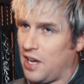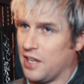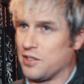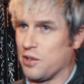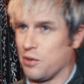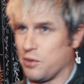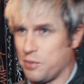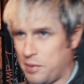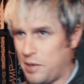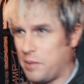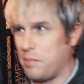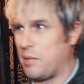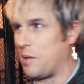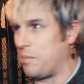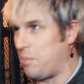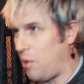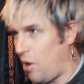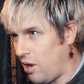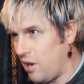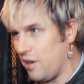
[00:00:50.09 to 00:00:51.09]
It's always been a
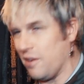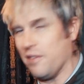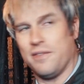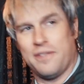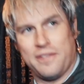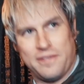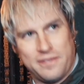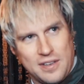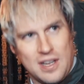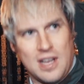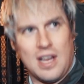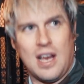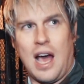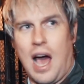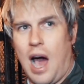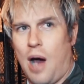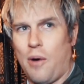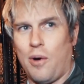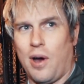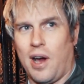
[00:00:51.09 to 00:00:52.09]
big part of
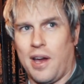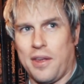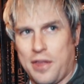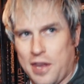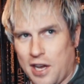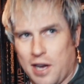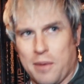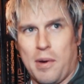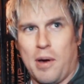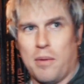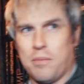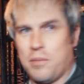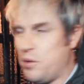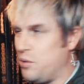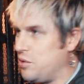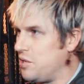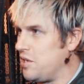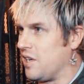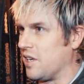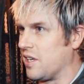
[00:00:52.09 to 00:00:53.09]
how I think about
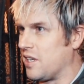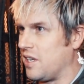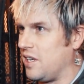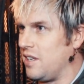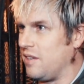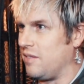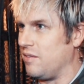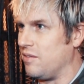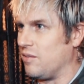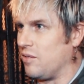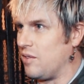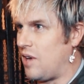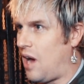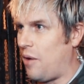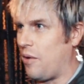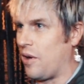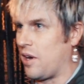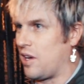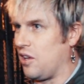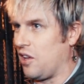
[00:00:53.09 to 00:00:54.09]
music and
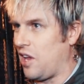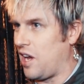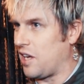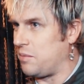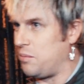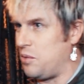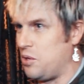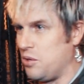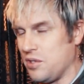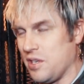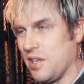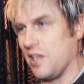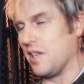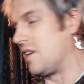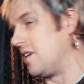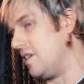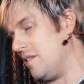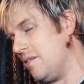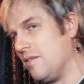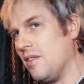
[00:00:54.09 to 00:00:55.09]
how I collect music
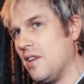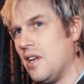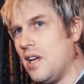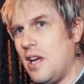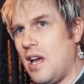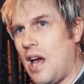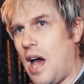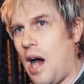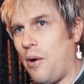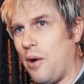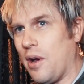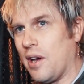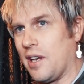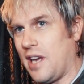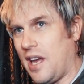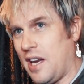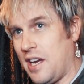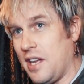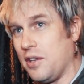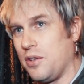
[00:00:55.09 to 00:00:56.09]
and how I
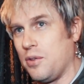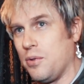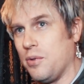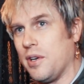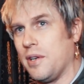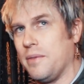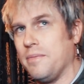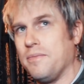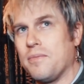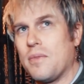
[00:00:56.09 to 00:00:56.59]
get into it.